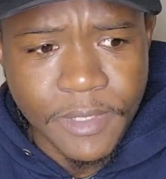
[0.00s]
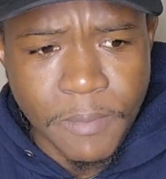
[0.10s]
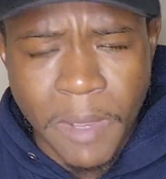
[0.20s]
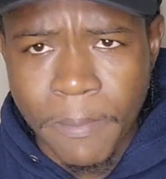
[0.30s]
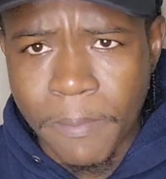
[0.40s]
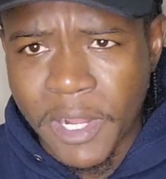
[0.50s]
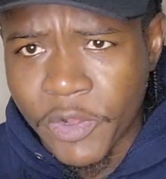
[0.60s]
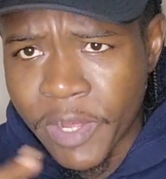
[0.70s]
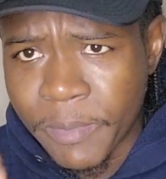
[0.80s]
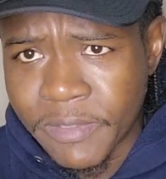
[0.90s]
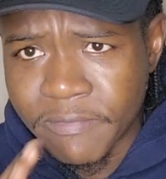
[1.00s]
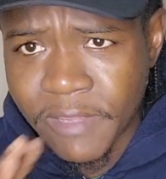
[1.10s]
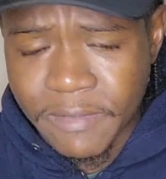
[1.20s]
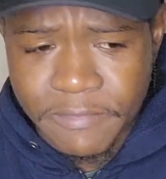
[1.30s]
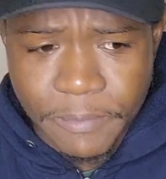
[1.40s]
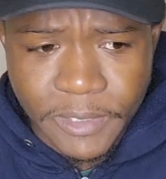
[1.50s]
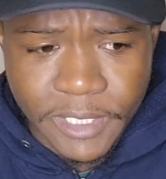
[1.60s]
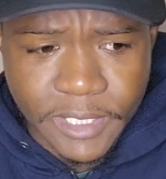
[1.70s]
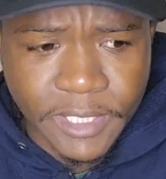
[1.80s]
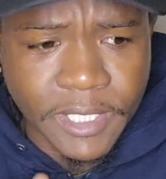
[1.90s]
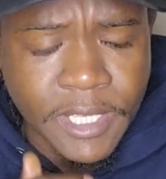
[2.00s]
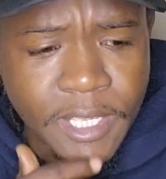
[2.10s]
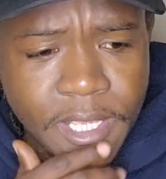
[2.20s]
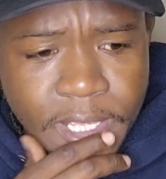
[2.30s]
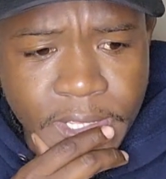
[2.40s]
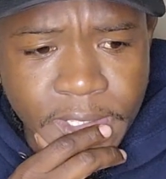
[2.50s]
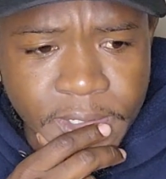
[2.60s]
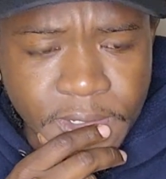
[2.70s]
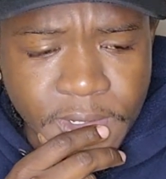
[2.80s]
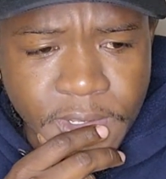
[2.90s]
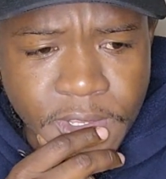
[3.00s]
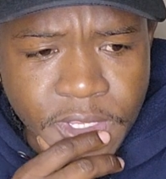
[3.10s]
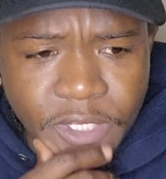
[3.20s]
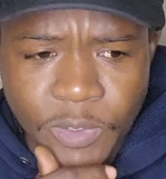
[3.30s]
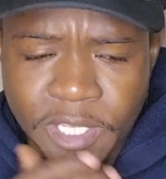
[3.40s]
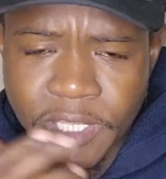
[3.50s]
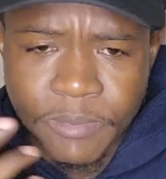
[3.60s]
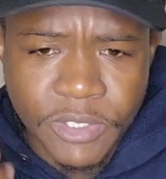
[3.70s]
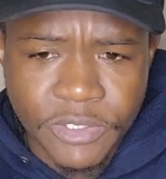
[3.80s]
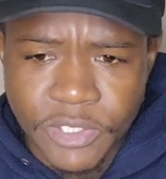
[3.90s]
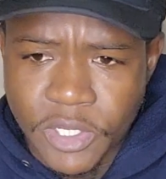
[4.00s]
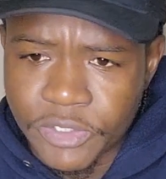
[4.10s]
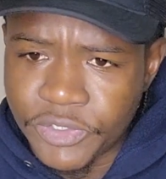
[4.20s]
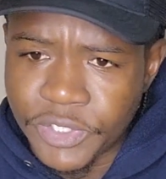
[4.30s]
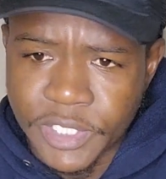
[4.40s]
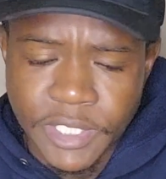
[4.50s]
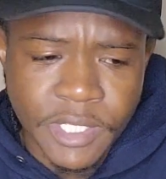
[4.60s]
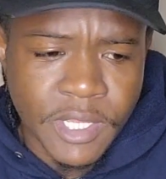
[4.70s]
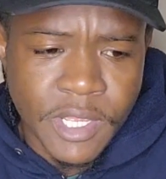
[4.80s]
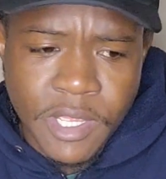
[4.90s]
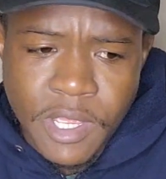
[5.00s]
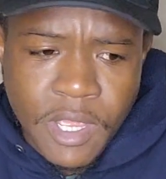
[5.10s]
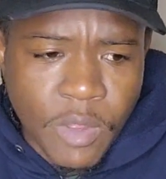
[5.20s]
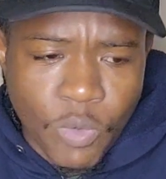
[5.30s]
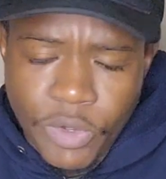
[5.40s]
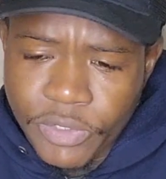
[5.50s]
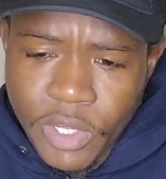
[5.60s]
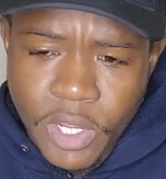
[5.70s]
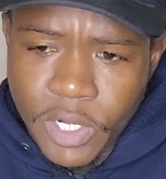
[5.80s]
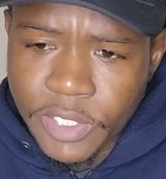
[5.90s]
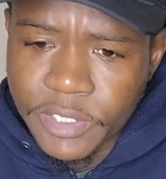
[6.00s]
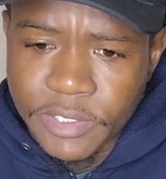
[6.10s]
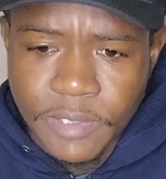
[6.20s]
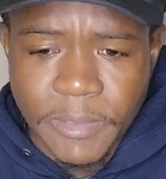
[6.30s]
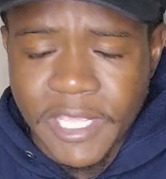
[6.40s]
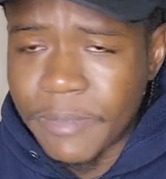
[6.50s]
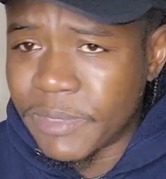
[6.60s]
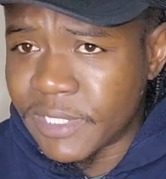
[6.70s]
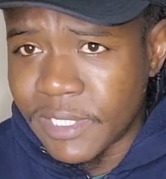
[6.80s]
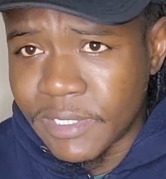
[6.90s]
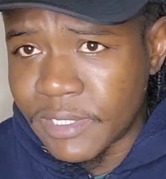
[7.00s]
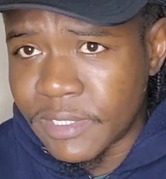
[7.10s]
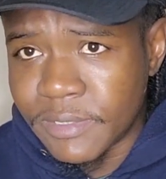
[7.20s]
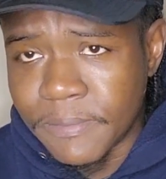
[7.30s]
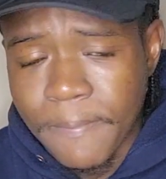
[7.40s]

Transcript: My, my grandmother filed for me and you know i came to this country worked hard became a citizen